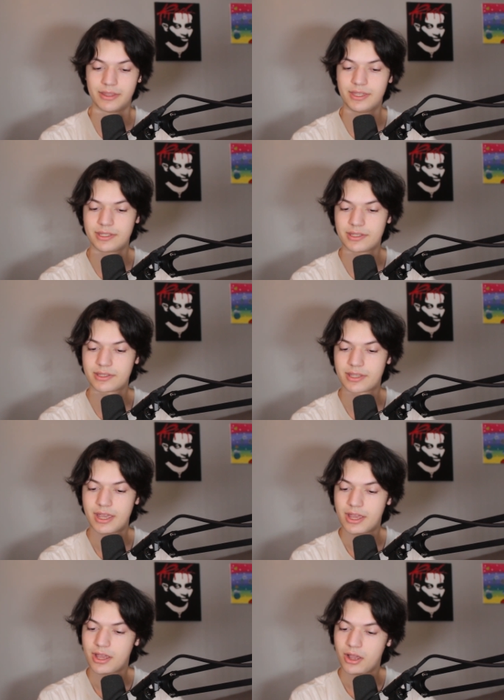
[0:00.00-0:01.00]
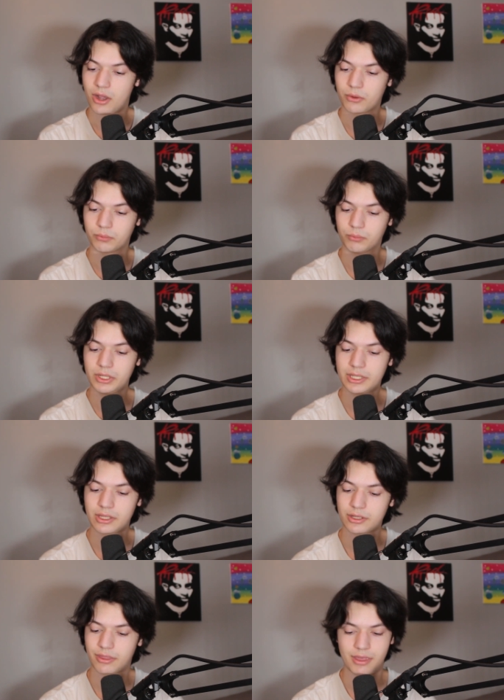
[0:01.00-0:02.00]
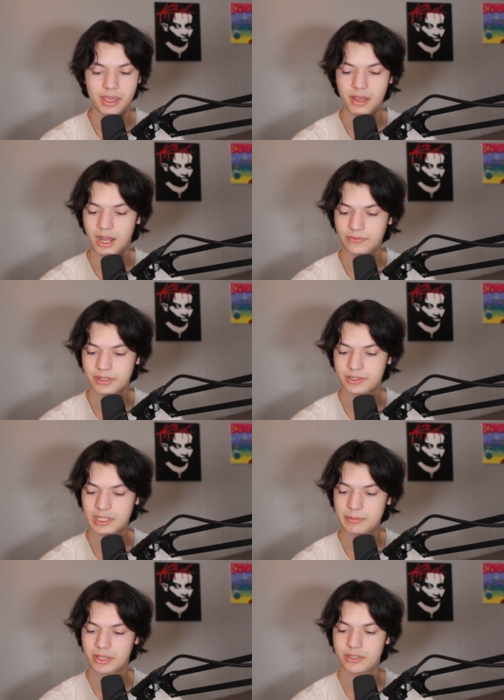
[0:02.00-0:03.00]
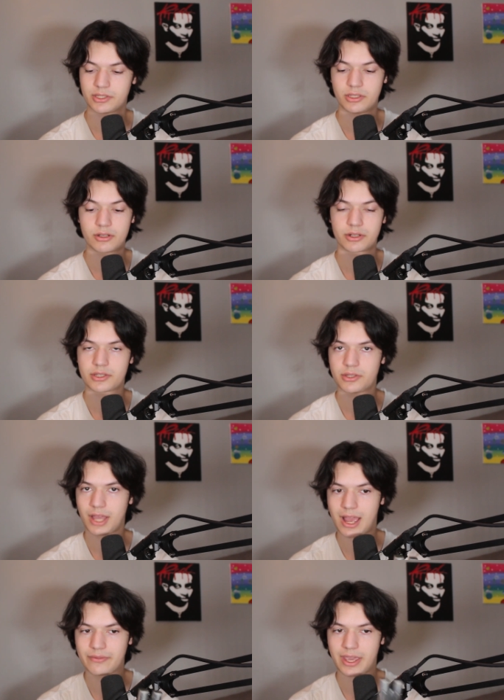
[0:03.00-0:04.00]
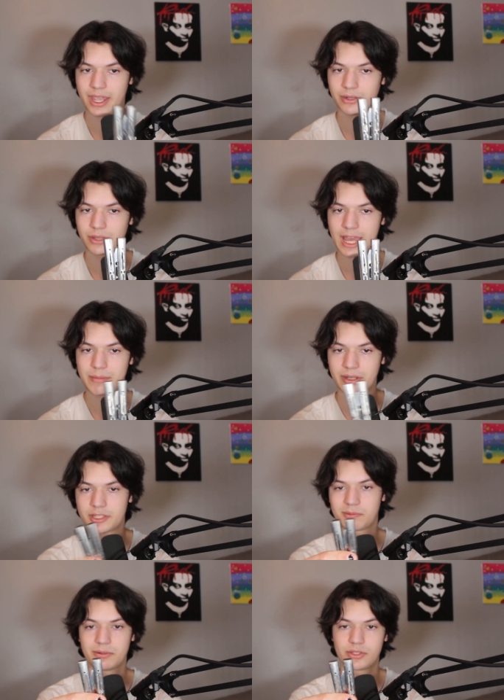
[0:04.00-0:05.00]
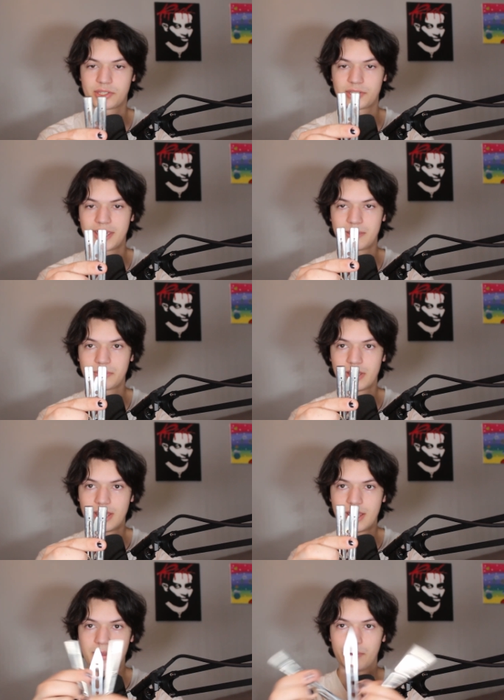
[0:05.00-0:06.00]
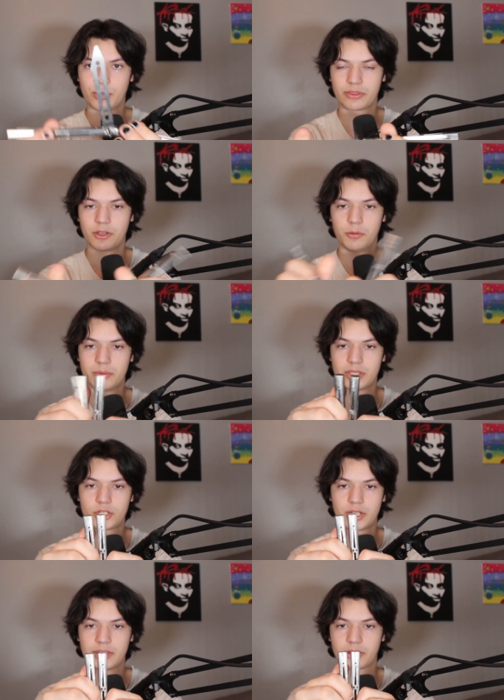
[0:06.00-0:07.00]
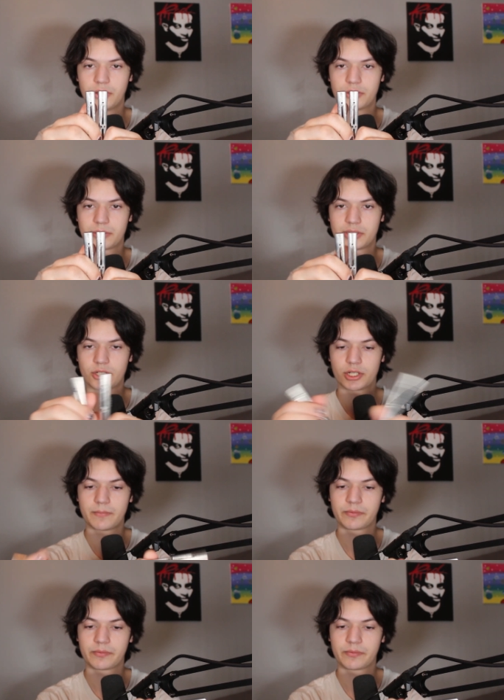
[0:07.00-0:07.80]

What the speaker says: This is a really good thing, obviously, because you're going to still have that handle gap, and it's pretty much the same both in the open position and the closed position.